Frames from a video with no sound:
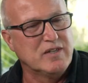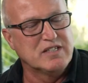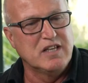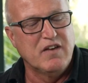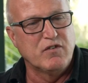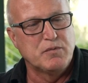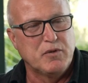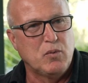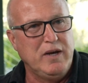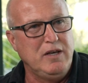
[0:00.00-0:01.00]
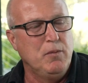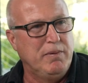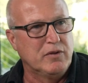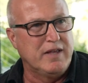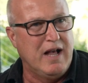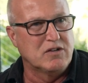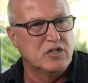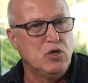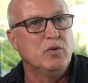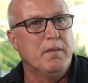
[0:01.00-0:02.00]
there's a difference between you built the house
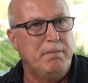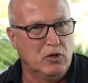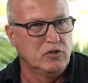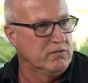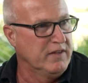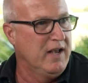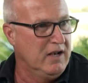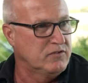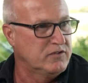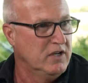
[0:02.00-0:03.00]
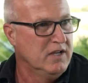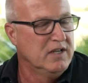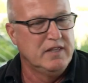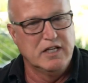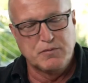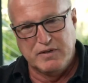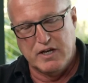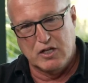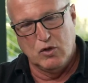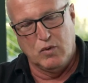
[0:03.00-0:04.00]
and you were the builder on the house. Right, I understand. This
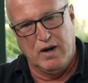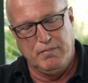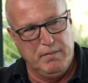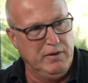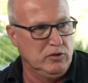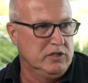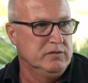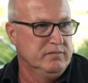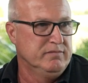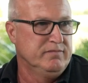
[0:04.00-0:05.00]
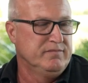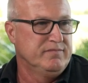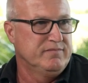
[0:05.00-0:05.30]
particular one, I'm the builder. way